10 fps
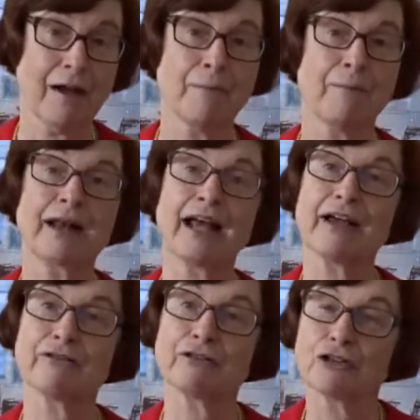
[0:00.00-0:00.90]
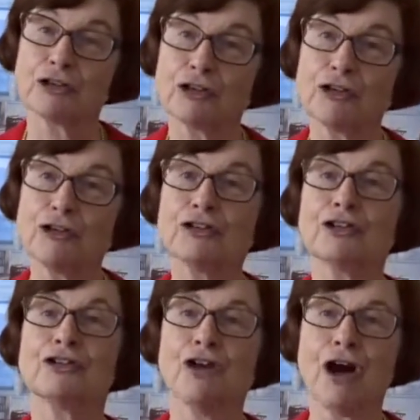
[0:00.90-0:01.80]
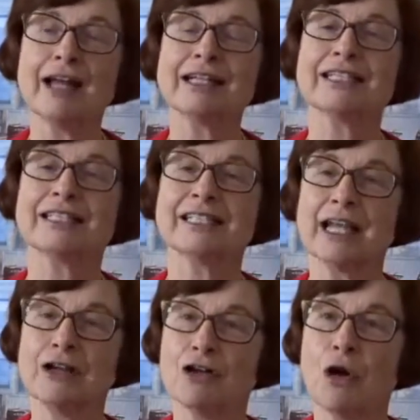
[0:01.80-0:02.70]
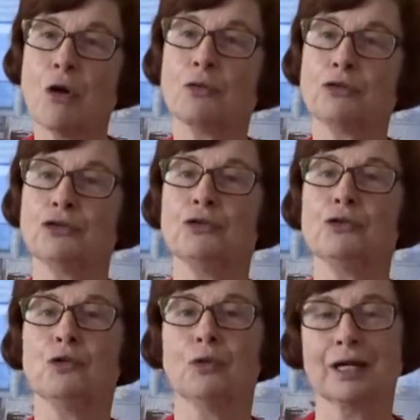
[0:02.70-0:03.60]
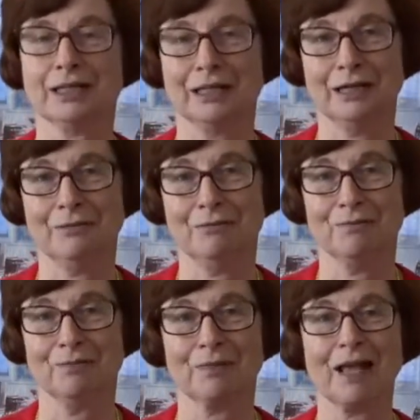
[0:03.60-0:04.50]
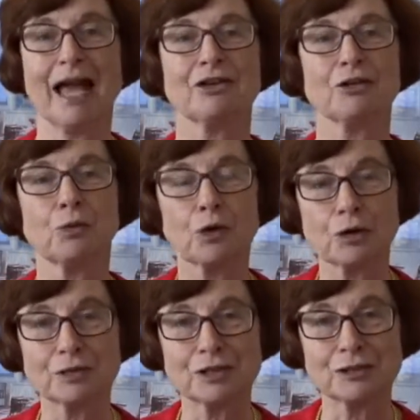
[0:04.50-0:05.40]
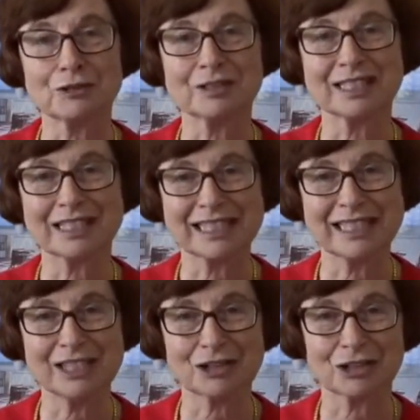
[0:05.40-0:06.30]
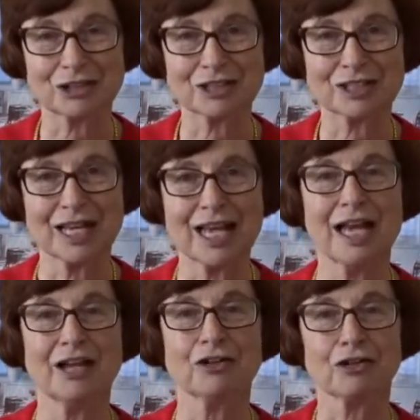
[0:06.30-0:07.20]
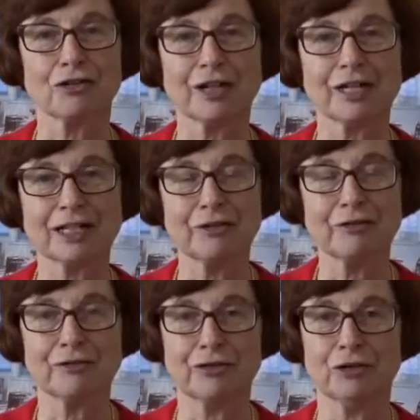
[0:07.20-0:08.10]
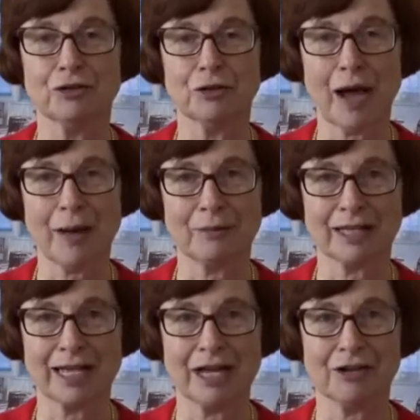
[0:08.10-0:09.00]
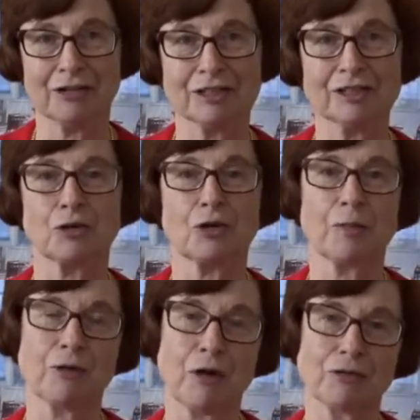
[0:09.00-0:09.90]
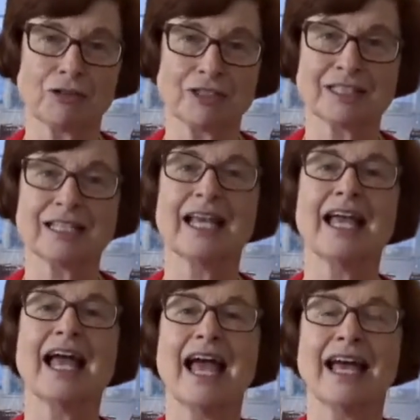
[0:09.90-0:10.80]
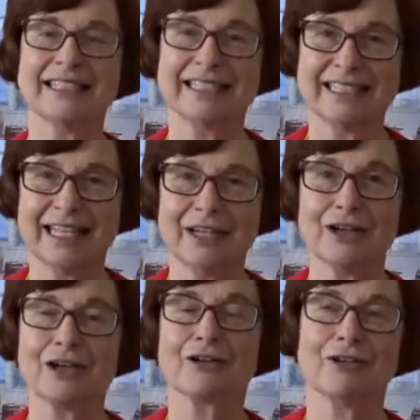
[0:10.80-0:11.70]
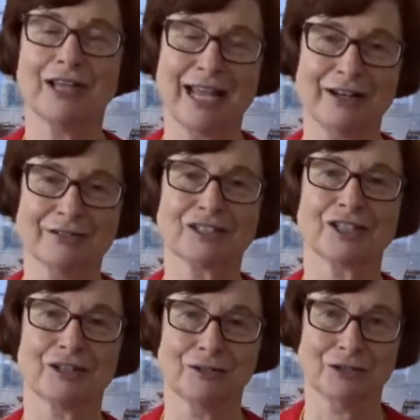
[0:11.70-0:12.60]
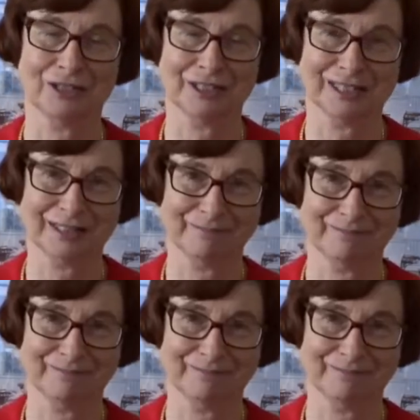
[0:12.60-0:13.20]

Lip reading: but I have learned not to say no too quickly and to work with students and teachers to critically review new applications or approaches and seek creative solutions.